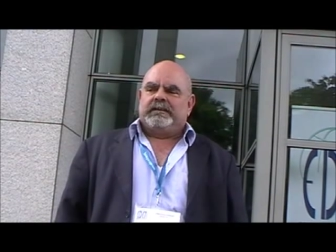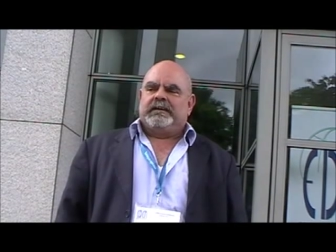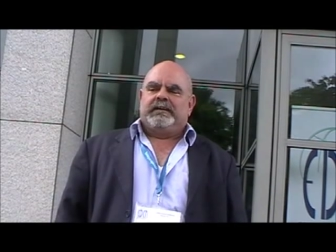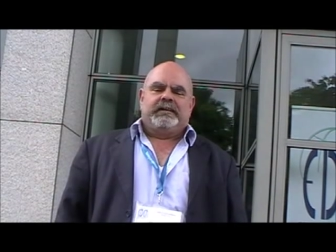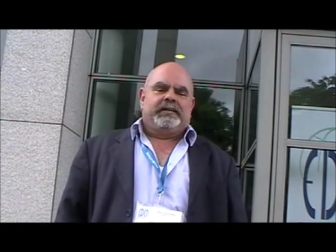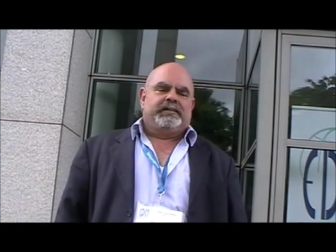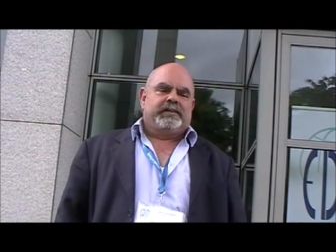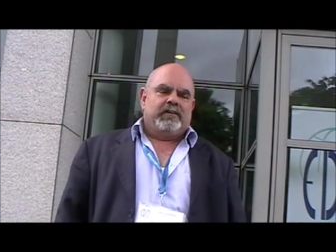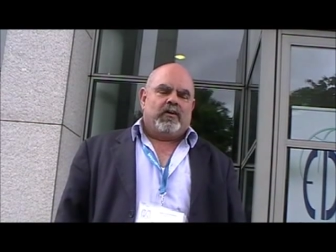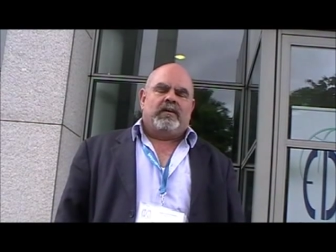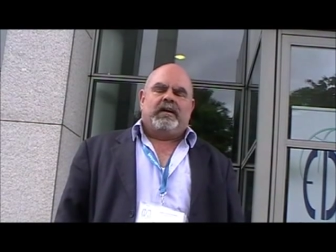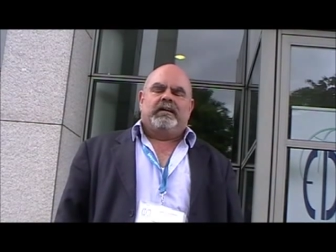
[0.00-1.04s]
a
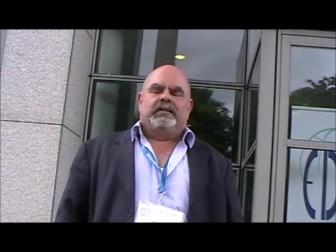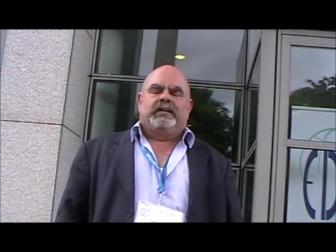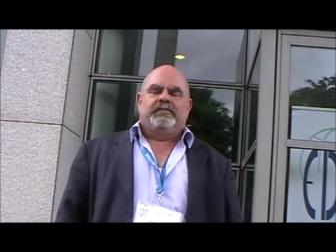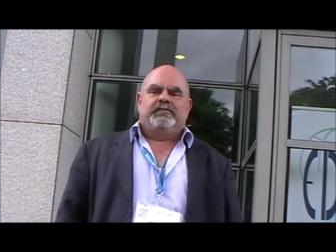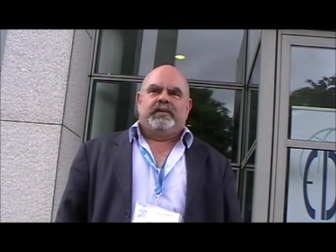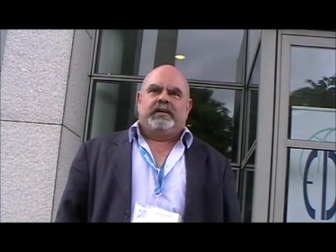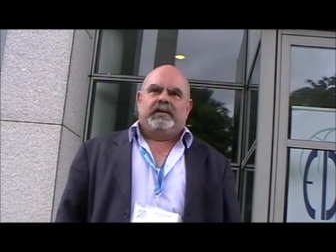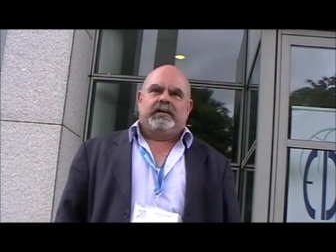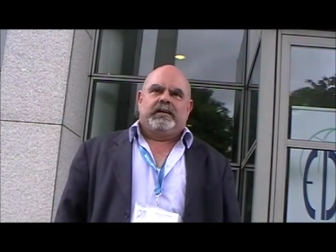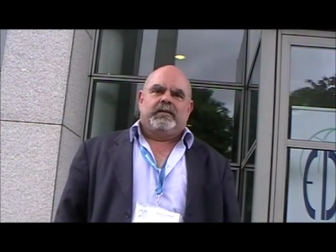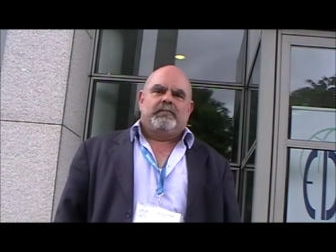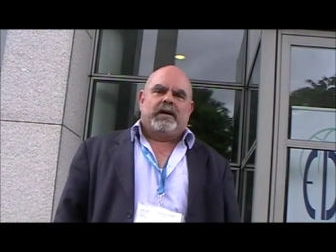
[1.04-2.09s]
slogan
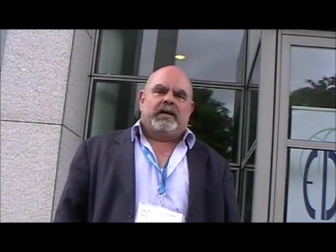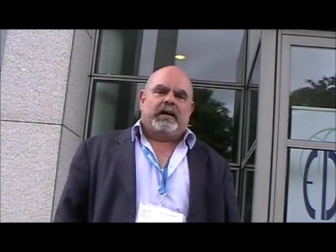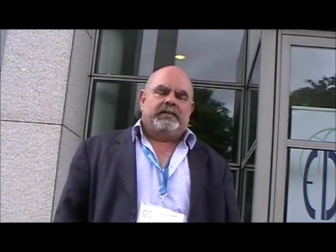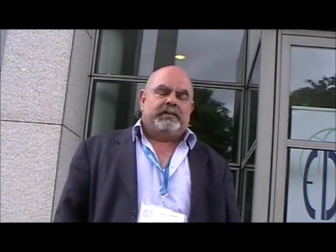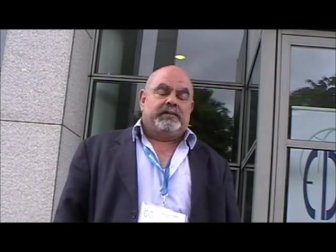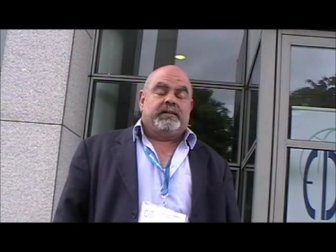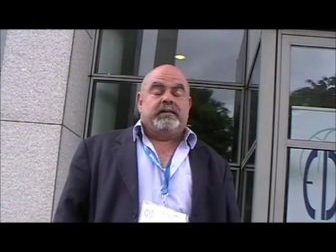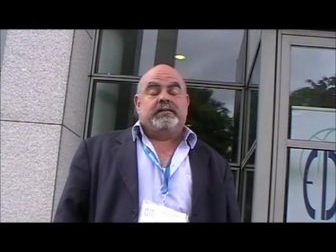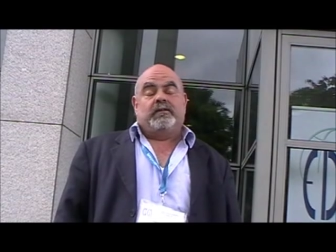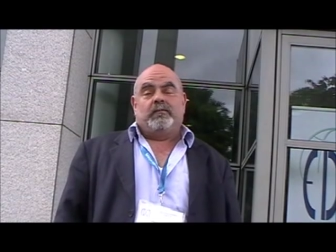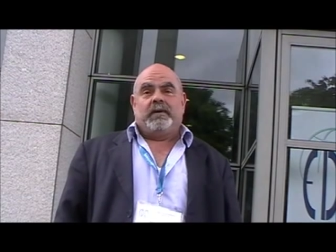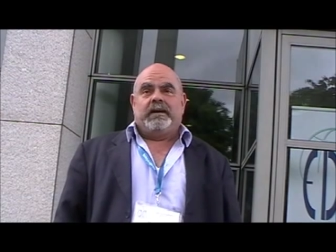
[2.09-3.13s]
referring, among other things,
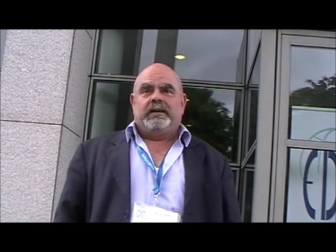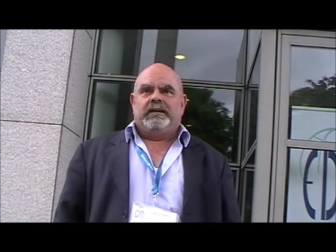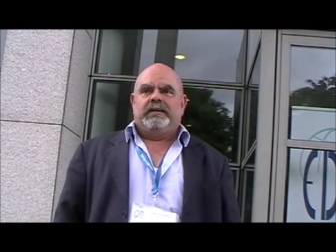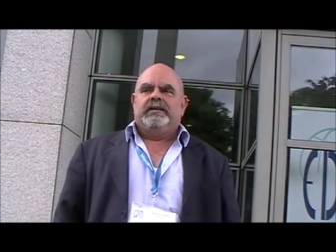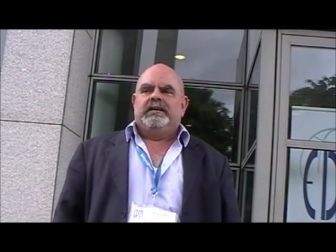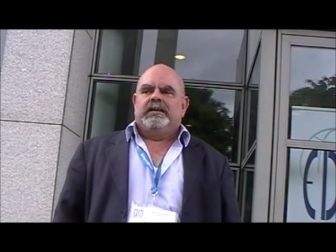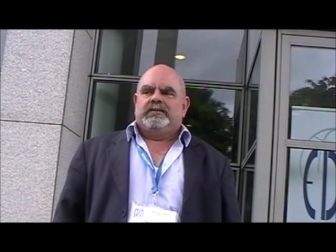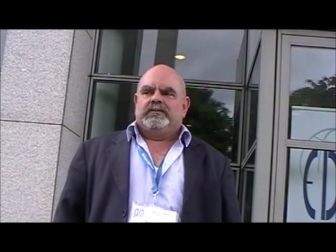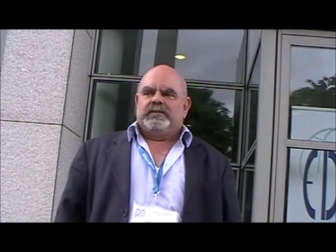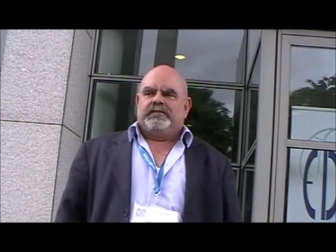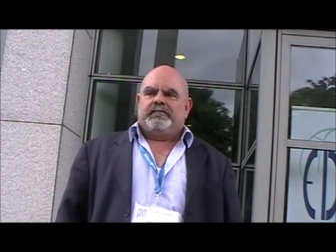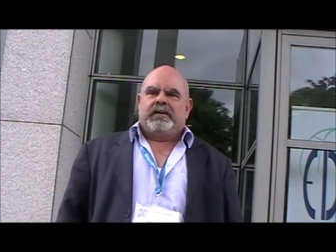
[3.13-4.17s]
so mainly to
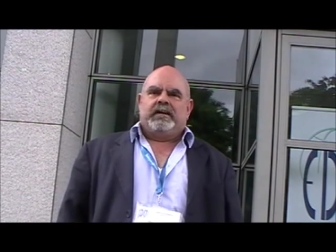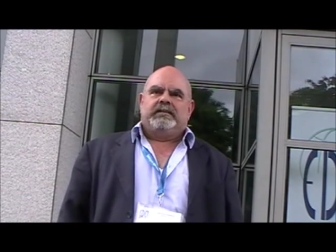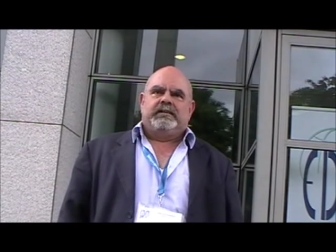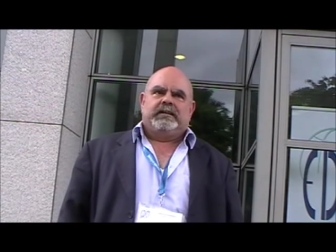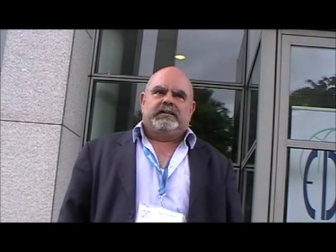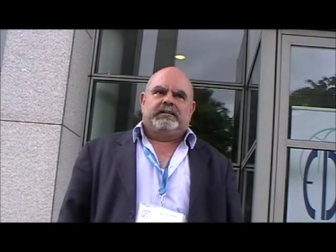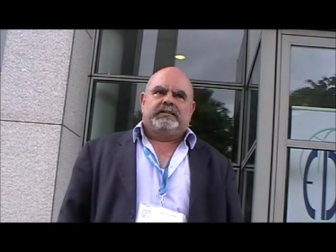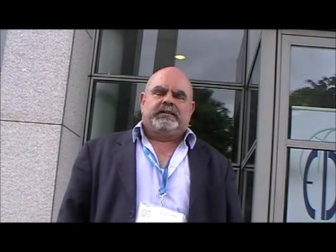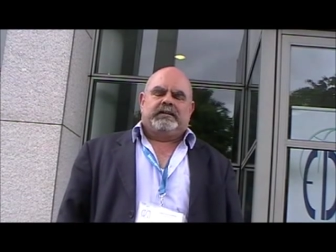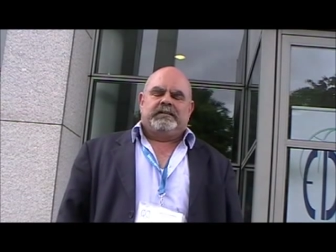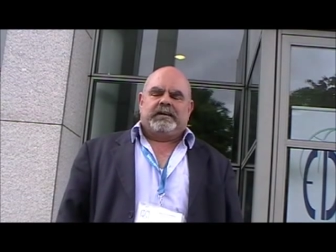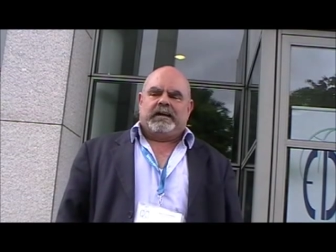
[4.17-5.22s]
the fact that
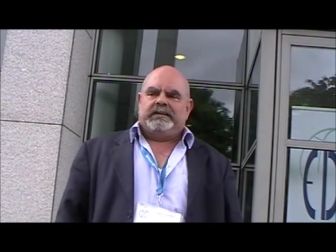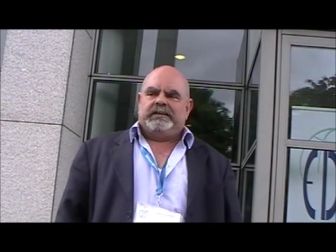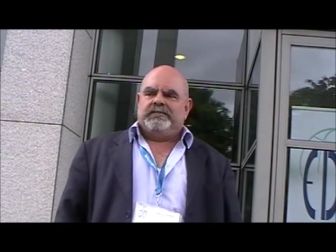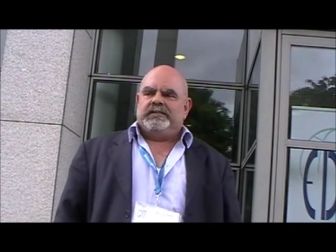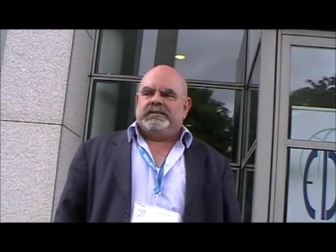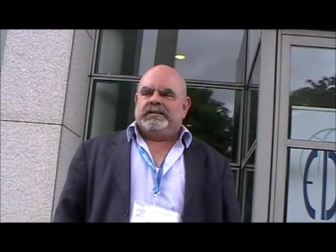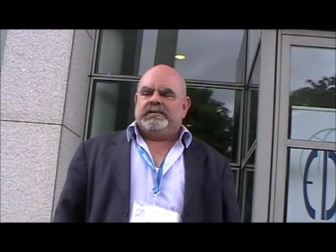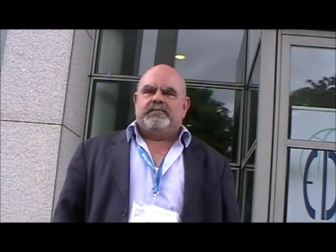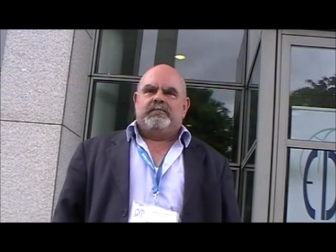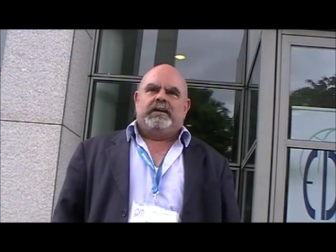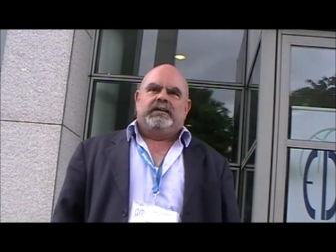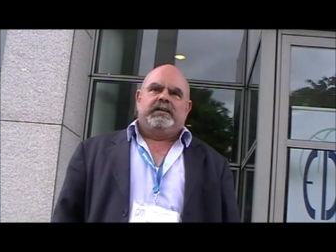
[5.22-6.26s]
the activity is
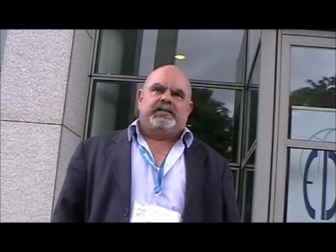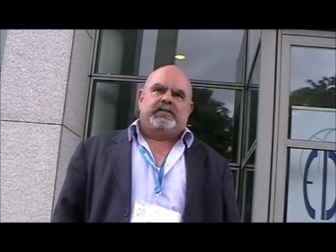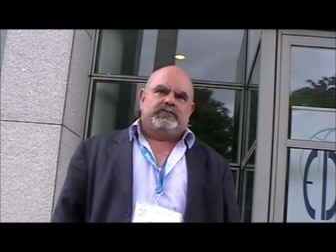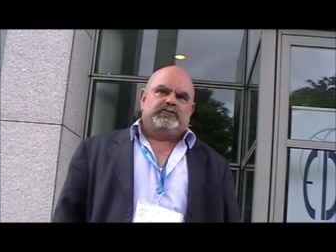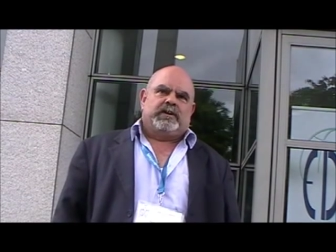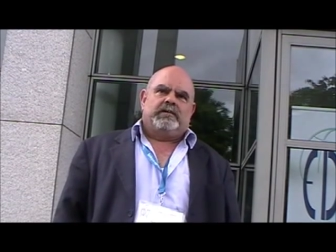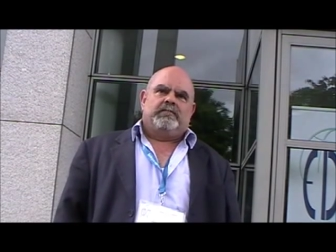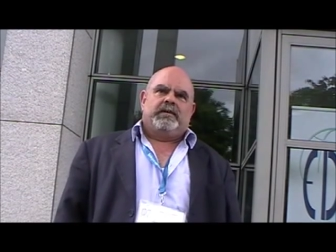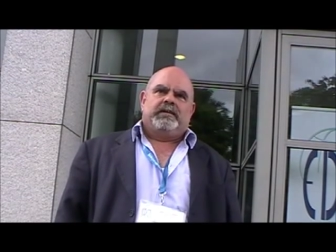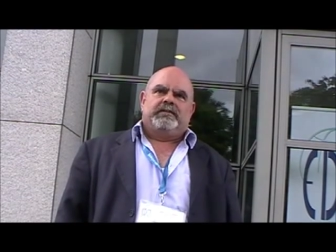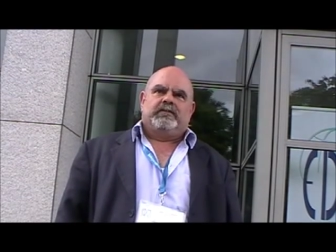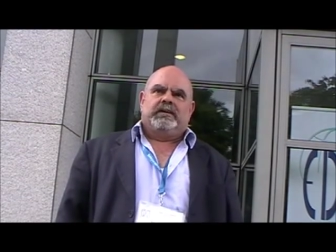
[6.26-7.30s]
mainly social,
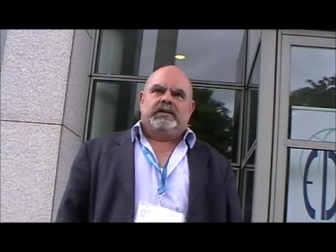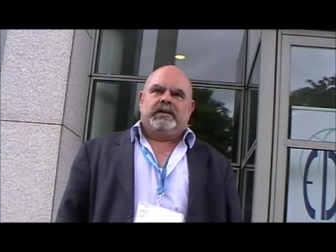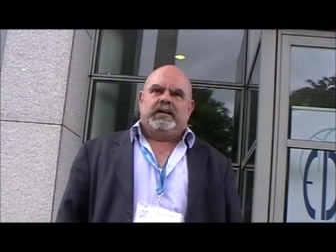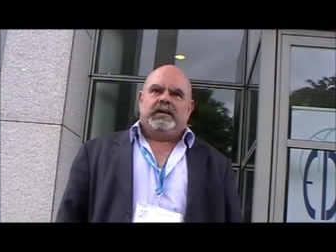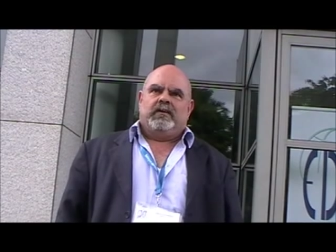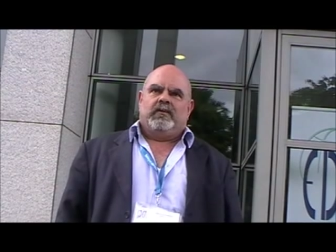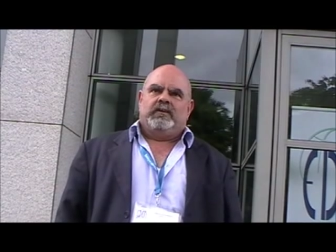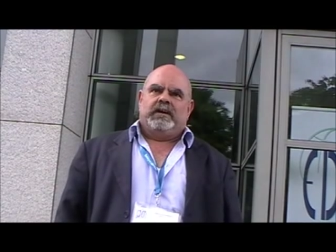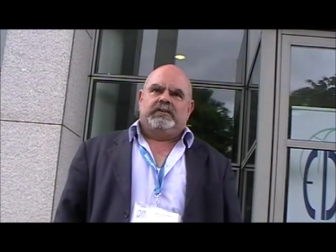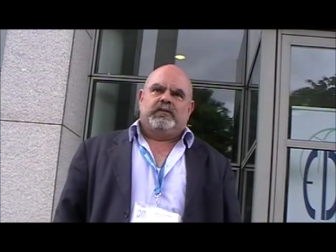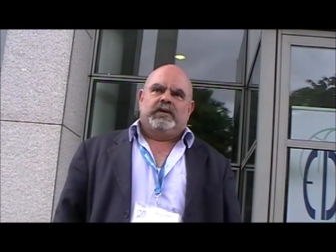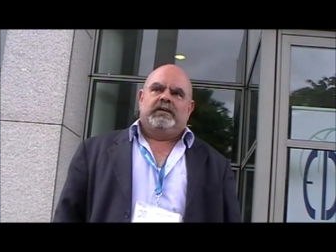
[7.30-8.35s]
based on, uh, on
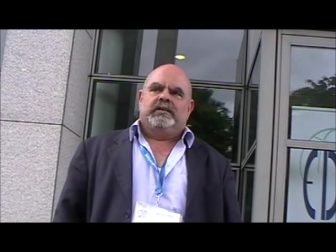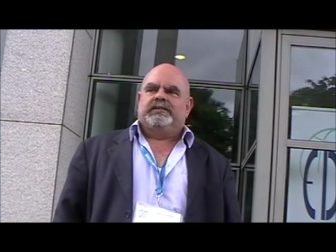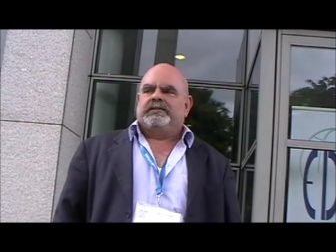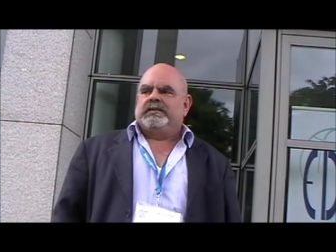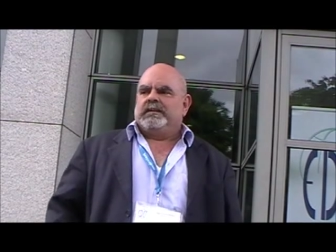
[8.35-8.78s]
networks,